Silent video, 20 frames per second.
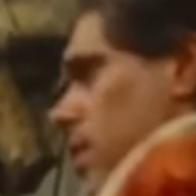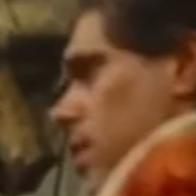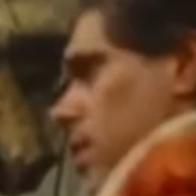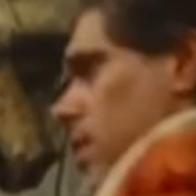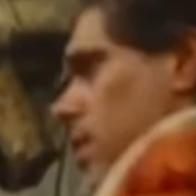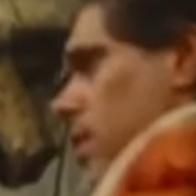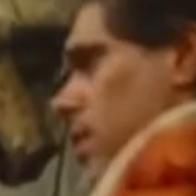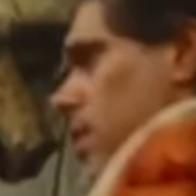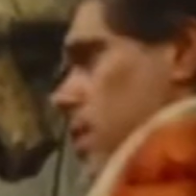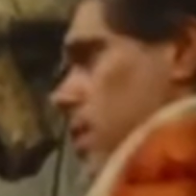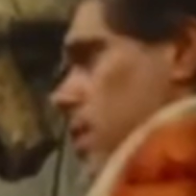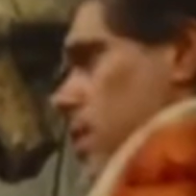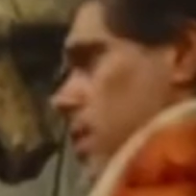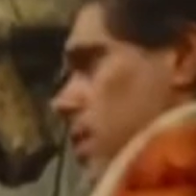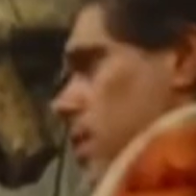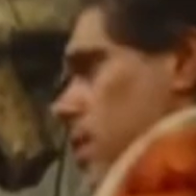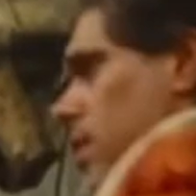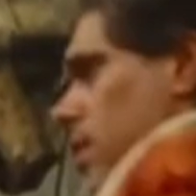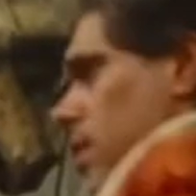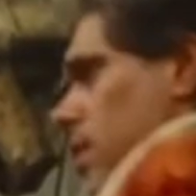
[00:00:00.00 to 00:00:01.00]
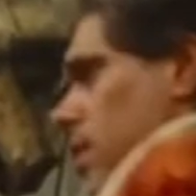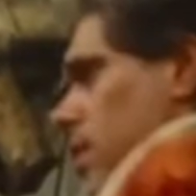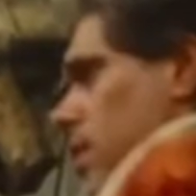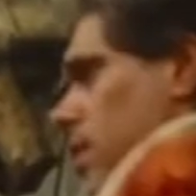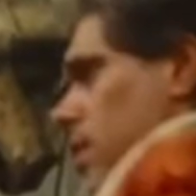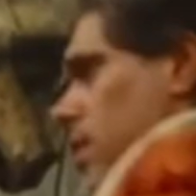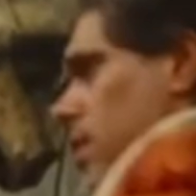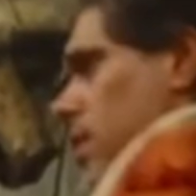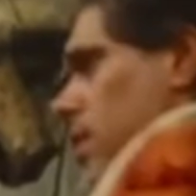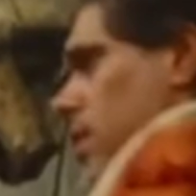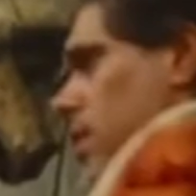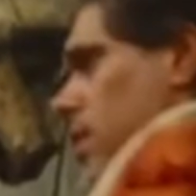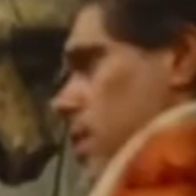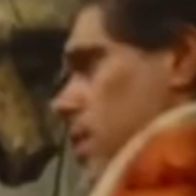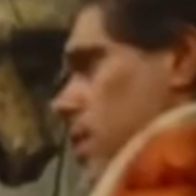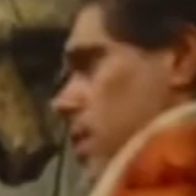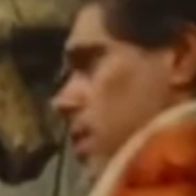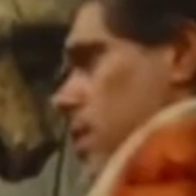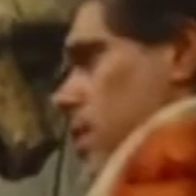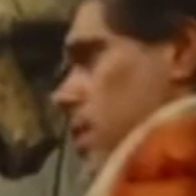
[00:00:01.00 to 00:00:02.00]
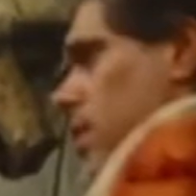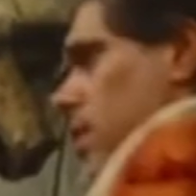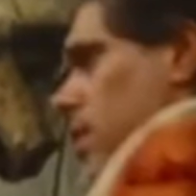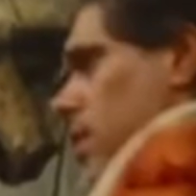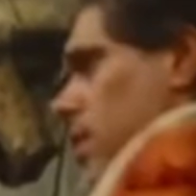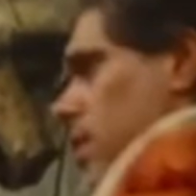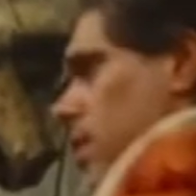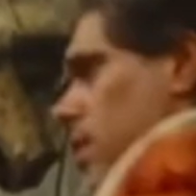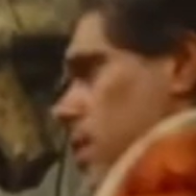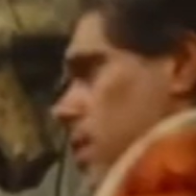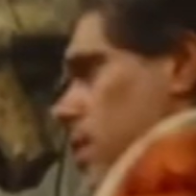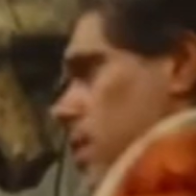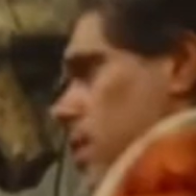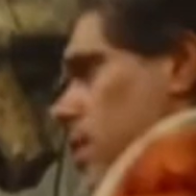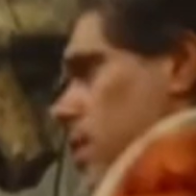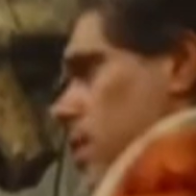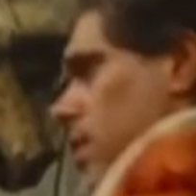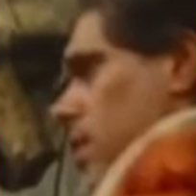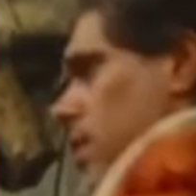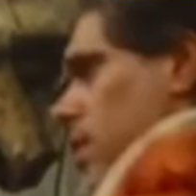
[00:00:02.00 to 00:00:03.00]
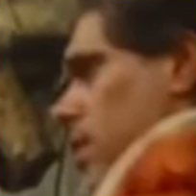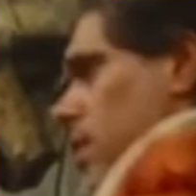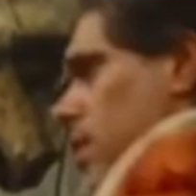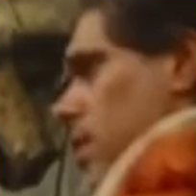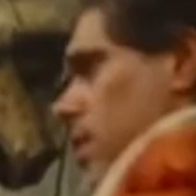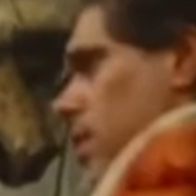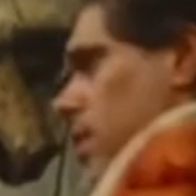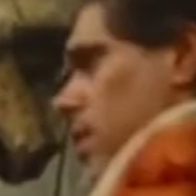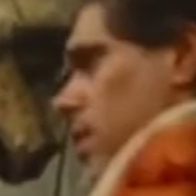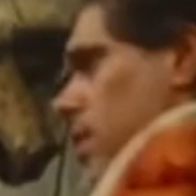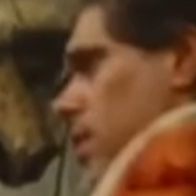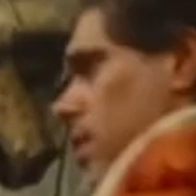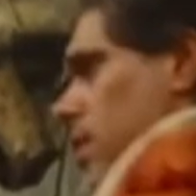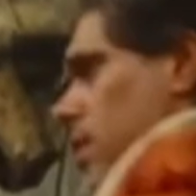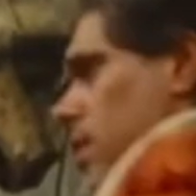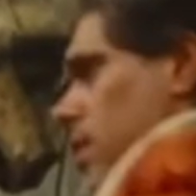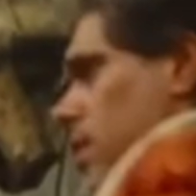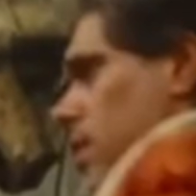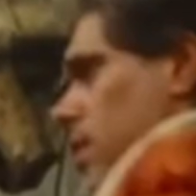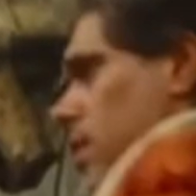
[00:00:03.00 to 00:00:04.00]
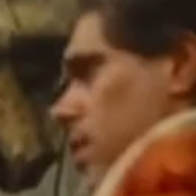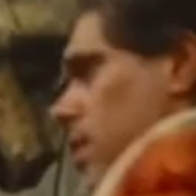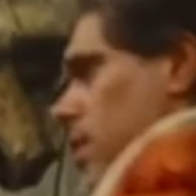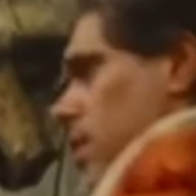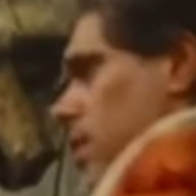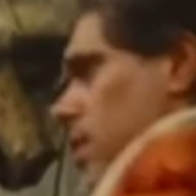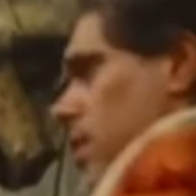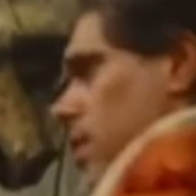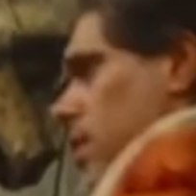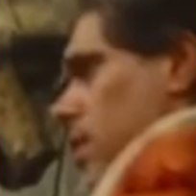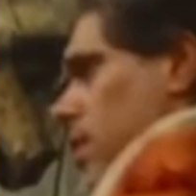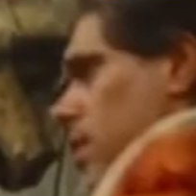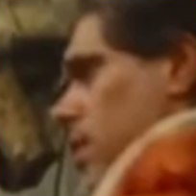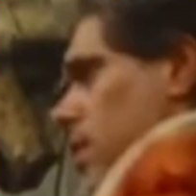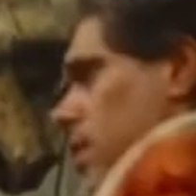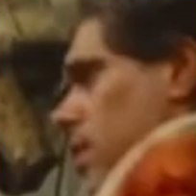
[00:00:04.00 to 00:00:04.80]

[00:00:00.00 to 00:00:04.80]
The person shown says nothing.